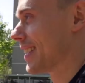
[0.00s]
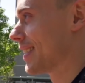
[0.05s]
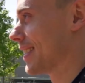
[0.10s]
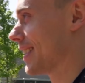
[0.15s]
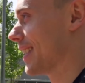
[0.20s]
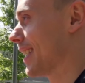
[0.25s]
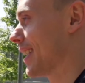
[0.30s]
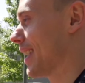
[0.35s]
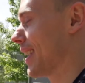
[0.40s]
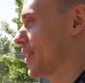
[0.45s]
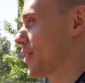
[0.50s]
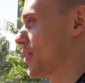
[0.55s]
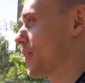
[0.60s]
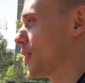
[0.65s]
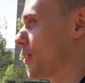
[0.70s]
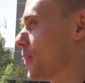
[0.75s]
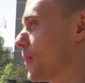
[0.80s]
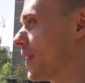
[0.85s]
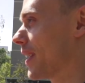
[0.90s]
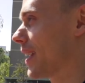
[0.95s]
Yeah, I don't
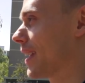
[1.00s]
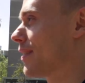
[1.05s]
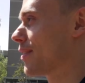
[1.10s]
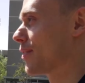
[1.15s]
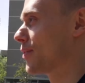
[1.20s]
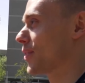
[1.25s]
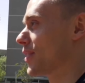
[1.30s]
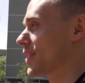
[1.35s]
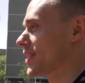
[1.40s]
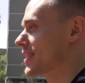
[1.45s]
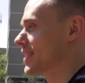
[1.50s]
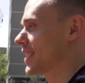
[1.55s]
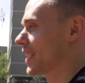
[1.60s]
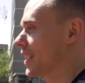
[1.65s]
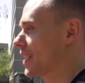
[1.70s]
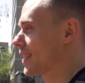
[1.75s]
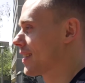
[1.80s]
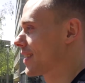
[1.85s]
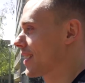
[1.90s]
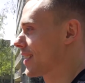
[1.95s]
know why everyone is
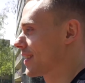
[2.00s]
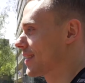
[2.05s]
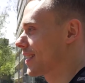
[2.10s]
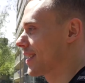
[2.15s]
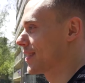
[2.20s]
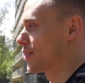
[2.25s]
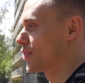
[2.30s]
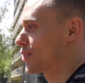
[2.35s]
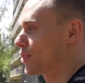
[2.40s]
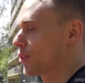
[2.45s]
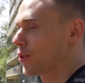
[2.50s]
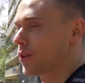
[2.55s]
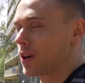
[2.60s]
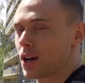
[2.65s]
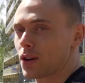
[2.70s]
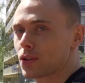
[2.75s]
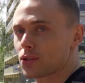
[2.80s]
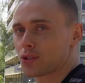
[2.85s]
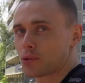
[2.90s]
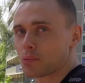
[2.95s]
saying that. I just know
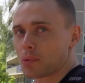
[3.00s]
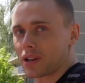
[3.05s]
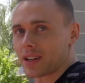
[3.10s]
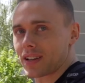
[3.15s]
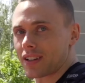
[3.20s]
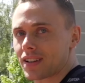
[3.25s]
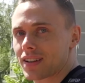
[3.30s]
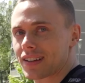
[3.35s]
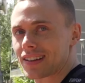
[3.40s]
how to bike.